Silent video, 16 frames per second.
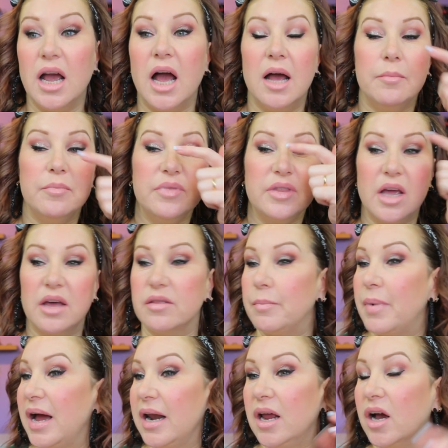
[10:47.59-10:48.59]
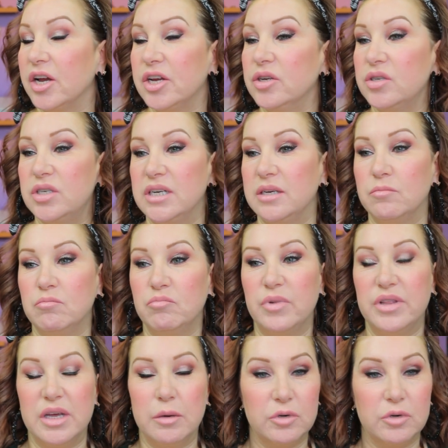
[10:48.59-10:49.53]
The other palette I used it with,